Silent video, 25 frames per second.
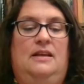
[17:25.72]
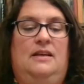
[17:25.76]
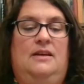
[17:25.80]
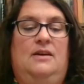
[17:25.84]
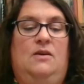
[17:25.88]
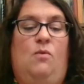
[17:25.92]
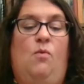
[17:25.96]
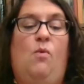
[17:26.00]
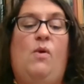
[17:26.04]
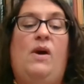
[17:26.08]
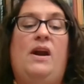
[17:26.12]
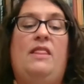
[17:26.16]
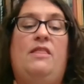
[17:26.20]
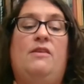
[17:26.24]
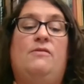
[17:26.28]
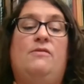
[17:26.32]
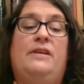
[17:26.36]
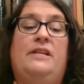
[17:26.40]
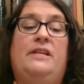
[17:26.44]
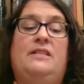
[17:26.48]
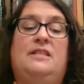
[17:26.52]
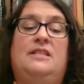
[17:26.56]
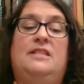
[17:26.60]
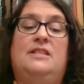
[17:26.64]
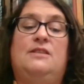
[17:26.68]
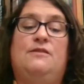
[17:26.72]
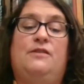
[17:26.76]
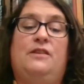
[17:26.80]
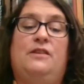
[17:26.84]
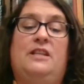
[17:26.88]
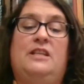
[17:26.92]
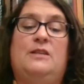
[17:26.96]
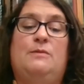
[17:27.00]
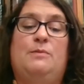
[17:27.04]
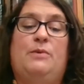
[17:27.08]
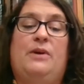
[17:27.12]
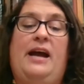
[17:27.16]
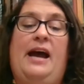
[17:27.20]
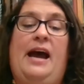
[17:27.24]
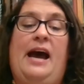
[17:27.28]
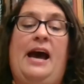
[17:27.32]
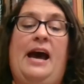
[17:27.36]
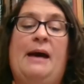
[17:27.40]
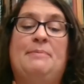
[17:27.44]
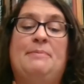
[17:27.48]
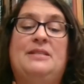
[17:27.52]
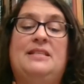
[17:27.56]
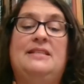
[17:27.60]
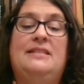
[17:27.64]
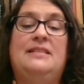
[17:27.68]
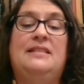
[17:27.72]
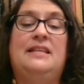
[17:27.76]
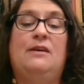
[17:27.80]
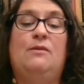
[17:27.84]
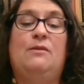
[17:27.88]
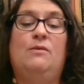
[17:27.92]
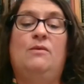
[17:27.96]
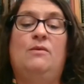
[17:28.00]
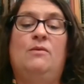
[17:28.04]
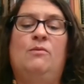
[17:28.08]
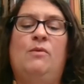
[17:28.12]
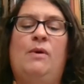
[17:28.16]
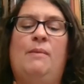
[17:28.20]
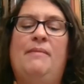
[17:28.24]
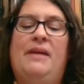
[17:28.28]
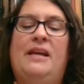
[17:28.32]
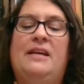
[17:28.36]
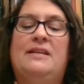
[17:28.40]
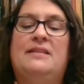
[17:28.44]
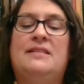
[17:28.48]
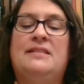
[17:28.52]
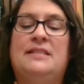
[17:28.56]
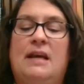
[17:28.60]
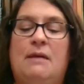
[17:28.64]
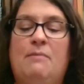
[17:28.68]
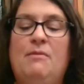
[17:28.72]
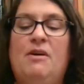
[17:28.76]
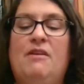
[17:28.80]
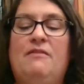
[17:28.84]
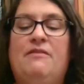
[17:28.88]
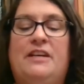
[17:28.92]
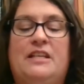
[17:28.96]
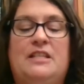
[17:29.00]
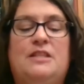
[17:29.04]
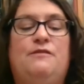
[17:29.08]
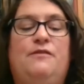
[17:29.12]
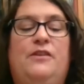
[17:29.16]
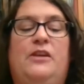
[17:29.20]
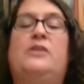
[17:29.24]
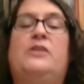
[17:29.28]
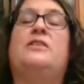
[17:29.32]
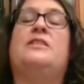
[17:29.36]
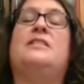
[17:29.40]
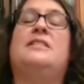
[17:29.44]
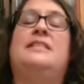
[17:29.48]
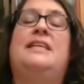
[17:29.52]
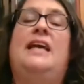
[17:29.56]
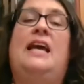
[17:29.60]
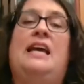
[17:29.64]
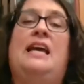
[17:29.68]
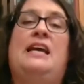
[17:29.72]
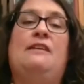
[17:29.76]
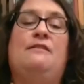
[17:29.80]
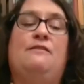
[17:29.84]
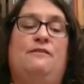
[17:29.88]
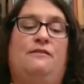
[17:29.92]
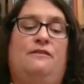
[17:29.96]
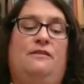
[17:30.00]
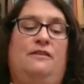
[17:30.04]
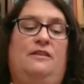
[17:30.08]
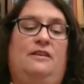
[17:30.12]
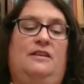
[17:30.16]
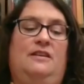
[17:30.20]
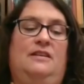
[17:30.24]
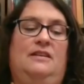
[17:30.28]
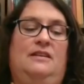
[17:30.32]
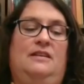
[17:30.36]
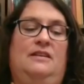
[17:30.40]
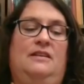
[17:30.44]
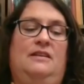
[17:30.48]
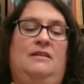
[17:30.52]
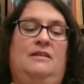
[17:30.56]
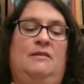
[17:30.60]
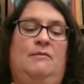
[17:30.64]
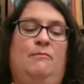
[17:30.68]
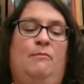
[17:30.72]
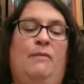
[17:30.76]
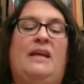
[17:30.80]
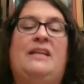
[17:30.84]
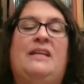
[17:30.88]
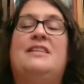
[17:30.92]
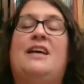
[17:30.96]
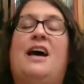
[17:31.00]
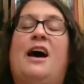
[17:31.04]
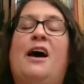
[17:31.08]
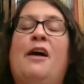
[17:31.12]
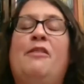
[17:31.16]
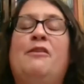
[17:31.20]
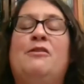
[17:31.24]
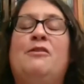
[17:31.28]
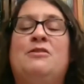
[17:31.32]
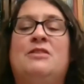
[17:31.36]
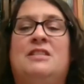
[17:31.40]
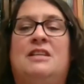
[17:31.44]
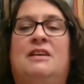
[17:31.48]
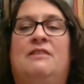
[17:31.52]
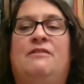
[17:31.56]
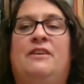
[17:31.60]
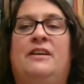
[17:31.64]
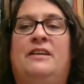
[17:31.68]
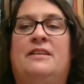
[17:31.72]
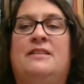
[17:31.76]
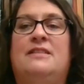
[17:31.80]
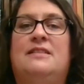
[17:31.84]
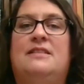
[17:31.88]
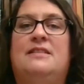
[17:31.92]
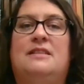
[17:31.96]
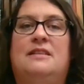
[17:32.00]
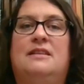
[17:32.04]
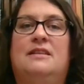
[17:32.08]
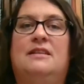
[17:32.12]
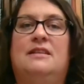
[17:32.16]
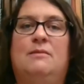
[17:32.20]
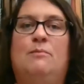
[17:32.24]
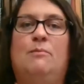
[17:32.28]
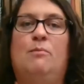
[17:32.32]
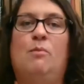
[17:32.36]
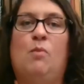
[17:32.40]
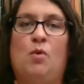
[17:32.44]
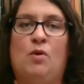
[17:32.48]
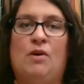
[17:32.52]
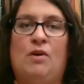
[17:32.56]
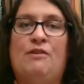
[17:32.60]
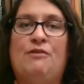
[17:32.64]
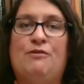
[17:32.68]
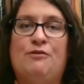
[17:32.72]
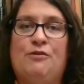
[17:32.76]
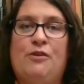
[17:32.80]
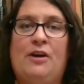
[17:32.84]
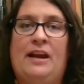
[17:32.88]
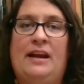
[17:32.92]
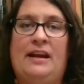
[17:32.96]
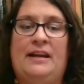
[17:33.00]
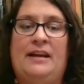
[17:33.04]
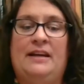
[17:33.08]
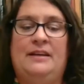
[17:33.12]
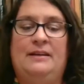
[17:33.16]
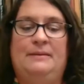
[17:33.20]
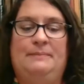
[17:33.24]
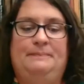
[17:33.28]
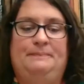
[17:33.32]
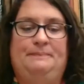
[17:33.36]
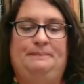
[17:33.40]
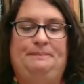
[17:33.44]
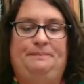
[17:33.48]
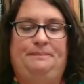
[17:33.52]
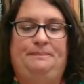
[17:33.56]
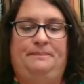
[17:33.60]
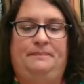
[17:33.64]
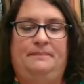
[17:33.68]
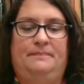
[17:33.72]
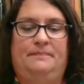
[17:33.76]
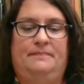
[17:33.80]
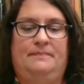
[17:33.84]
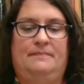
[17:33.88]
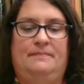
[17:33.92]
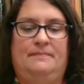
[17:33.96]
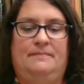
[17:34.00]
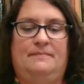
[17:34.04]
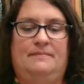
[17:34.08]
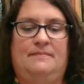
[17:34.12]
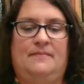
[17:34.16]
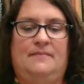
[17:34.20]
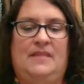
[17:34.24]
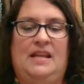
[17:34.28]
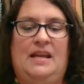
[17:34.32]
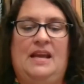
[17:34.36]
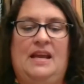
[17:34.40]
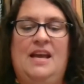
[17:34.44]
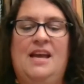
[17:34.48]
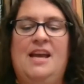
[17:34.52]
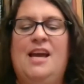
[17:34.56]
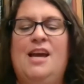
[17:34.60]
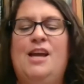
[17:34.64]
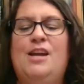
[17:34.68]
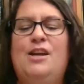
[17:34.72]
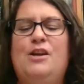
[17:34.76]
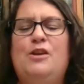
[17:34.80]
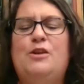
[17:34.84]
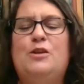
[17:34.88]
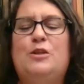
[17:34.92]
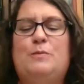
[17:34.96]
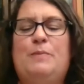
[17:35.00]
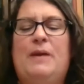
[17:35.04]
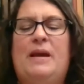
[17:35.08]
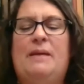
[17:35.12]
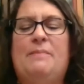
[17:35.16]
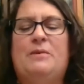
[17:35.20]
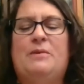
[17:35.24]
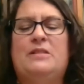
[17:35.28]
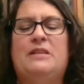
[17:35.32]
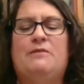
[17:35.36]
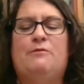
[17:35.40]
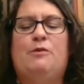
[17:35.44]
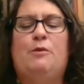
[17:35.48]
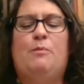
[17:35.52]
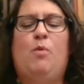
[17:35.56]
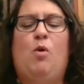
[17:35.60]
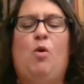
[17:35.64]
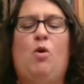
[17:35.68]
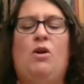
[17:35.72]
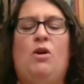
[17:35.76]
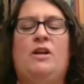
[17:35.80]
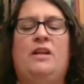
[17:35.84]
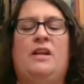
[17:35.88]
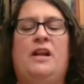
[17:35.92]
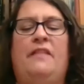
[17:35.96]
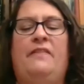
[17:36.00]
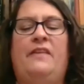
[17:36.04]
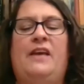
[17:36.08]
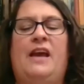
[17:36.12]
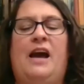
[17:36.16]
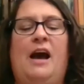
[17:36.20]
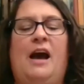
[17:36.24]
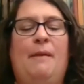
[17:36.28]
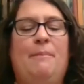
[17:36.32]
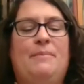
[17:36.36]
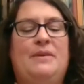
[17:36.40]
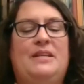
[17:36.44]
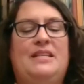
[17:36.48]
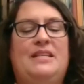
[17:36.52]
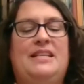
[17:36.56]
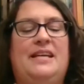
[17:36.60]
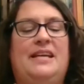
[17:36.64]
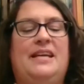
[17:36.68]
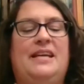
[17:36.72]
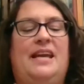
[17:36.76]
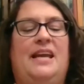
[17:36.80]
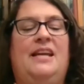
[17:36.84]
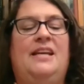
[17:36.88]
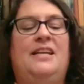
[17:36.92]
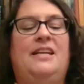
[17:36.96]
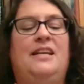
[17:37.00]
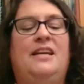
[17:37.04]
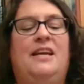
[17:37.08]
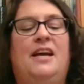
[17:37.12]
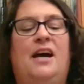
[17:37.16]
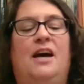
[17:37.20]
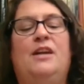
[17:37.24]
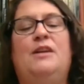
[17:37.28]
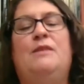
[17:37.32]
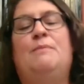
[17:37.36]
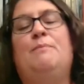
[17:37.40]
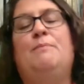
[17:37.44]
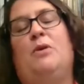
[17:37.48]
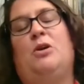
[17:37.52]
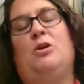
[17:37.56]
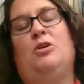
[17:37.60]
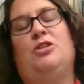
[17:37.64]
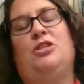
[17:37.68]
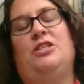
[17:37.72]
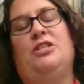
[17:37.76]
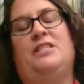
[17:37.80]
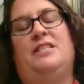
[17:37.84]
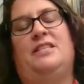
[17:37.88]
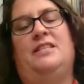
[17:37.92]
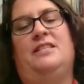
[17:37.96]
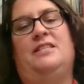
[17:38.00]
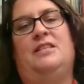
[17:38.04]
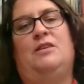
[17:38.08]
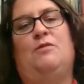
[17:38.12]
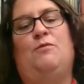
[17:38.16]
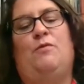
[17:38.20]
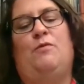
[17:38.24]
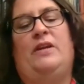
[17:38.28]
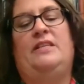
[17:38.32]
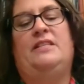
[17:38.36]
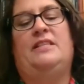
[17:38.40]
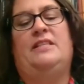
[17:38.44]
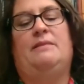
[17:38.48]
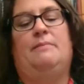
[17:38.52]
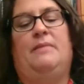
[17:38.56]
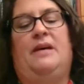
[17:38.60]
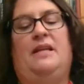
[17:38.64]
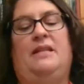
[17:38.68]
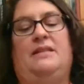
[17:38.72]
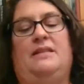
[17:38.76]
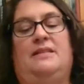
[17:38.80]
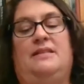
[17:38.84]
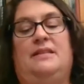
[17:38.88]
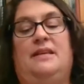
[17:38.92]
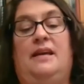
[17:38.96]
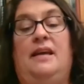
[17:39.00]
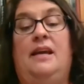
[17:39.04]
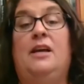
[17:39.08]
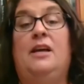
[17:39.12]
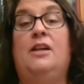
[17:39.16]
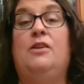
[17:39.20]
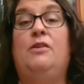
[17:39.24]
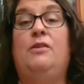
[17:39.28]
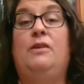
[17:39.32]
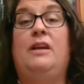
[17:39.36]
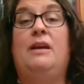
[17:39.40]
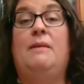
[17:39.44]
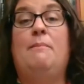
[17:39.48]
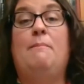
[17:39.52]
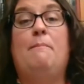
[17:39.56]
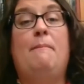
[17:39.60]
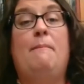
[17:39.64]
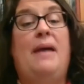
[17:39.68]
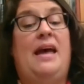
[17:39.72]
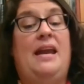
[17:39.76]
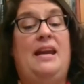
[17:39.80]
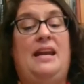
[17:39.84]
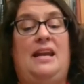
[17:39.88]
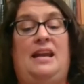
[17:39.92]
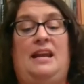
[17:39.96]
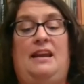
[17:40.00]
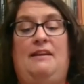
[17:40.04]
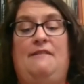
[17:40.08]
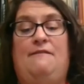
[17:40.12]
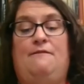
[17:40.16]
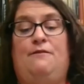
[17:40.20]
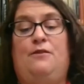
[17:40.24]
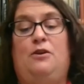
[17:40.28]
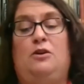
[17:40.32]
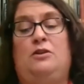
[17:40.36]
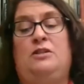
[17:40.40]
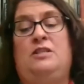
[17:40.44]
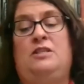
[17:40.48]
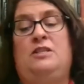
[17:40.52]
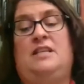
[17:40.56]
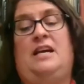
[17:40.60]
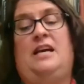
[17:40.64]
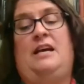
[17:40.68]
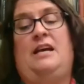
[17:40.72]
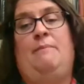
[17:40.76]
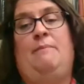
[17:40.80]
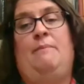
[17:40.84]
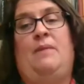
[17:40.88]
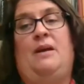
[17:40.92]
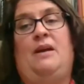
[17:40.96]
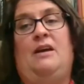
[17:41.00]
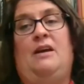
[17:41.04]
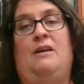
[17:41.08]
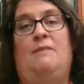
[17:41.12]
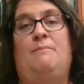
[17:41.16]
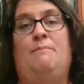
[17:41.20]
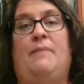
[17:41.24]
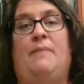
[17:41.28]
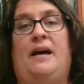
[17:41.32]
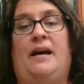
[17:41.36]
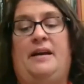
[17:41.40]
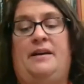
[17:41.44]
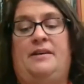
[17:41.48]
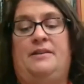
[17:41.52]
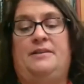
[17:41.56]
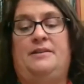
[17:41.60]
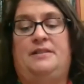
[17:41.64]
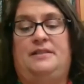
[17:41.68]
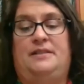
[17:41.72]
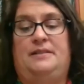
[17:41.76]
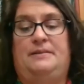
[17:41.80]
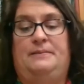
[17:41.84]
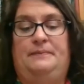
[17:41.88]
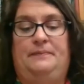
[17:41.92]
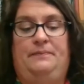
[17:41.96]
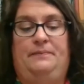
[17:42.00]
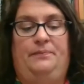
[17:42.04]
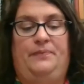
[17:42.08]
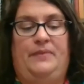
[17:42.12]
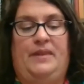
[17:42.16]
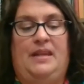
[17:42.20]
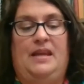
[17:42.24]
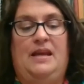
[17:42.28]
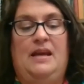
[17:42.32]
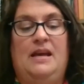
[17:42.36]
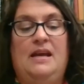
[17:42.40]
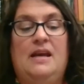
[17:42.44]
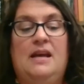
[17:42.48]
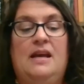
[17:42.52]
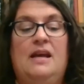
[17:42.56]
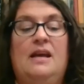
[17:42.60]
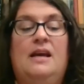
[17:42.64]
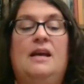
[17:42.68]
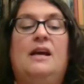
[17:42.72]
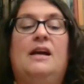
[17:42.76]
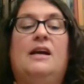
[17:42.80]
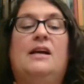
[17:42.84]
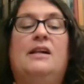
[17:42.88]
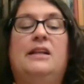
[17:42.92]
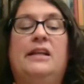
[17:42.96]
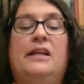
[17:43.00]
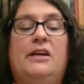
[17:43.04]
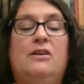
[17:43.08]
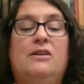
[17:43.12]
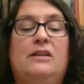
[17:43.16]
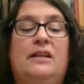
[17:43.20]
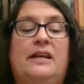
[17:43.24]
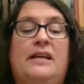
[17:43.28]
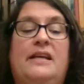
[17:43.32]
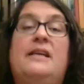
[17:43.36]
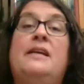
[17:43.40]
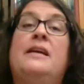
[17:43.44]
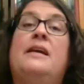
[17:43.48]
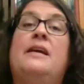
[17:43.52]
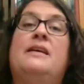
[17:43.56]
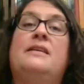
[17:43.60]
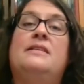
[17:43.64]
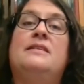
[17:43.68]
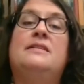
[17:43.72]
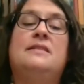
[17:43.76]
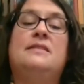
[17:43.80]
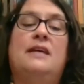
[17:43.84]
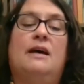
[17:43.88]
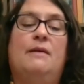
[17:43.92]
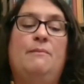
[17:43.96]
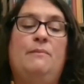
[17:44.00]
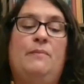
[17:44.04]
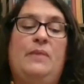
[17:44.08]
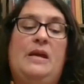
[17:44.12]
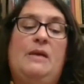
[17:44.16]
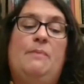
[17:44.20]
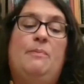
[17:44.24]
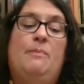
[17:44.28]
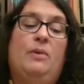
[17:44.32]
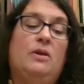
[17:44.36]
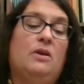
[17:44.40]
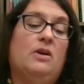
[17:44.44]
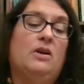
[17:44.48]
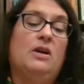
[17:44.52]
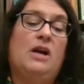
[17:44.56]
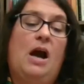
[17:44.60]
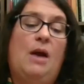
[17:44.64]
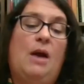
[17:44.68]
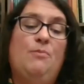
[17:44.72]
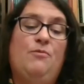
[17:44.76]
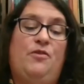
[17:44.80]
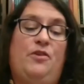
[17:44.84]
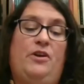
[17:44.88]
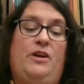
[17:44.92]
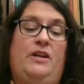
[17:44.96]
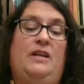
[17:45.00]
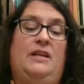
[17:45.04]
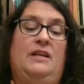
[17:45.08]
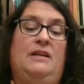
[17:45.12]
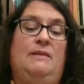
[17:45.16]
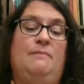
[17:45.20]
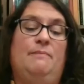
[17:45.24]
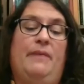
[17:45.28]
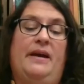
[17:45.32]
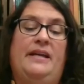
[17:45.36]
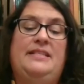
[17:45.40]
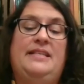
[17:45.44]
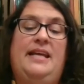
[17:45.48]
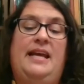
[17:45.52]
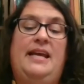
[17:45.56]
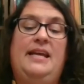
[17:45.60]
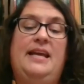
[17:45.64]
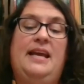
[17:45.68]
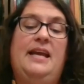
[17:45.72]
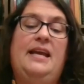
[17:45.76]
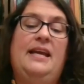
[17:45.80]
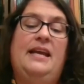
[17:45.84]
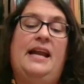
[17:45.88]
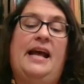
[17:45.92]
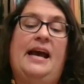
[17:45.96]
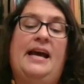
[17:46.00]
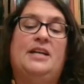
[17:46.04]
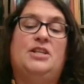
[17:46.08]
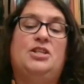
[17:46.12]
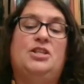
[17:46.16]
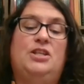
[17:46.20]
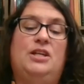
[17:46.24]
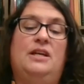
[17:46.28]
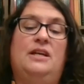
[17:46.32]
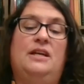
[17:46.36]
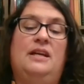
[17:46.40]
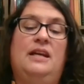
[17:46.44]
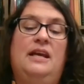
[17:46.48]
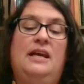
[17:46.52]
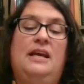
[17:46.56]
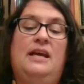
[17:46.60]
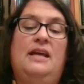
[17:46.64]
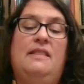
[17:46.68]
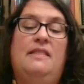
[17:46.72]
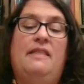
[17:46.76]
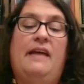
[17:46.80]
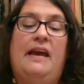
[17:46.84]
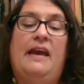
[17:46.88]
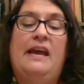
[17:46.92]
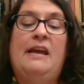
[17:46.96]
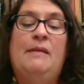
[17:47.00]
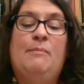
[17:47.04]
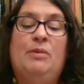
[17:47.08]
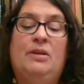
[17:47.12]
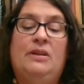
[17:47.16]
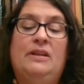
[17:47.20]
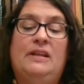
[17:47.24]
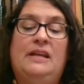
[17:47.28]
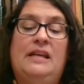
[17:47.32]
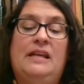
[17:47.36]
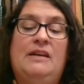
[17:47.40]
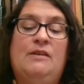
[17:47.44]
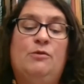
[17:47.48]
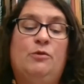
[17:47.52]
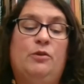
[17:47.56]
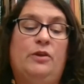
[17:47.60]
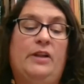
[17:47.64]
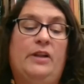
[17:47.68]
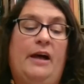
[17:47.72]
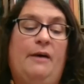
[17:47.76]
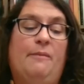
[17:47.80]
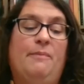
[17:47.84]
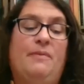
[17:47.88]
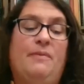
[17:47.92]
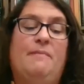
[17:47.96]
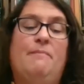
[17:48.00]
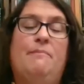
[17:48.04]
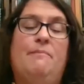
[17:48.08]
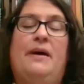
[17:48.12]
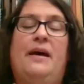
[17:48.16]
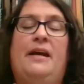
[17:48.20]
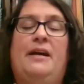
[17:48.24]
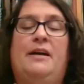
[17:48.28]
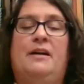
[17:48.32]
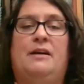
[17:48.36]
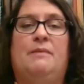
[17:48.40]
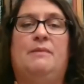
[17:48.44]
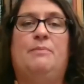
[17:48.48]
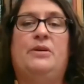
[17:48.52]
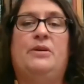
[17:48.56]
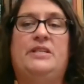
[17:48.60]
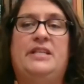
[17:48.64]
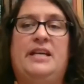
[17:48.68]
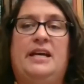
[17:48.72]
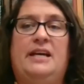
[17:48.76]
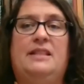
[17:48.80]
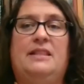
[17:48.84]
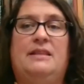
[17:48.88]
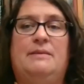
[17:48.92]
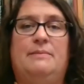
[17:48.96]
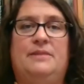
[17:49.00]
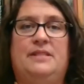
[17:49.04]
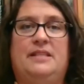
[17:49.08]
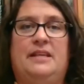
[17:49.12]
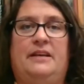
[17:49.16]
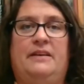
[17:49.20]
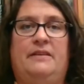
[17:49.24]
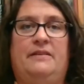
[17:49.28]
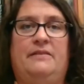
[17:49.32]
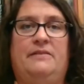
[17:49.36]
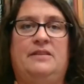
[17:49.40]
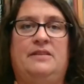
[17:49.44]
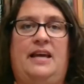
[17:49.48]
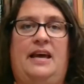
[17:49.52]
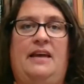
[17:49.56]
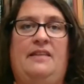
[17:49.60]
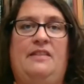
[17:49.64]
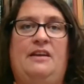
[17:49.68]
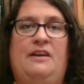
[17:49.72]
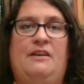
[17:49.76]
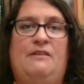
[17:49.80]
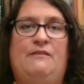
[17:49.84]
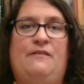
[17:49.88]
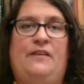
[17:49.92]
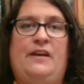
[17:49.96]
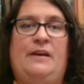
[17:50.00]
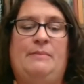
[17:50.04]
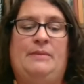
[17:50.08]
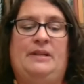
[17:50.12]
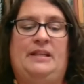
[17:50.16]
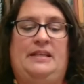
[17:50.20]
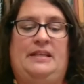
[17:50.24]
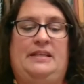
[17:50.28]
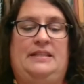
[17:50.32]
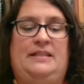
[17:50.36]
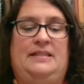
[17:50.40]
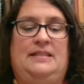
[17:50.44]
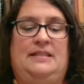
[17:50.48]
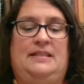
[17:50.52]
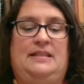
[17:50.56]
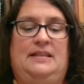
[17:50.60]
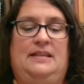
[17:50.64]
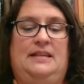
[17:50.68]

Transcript: One of the reasons for this, perhaps, is that what makes some of us feel safe makes others of us more afraid. Newspapers have reported on the uptick in gun purchases in recent months, including many first time gun buyers. Clearly, some people are comforted by taking an action they believe will help them better protect themselves and their families.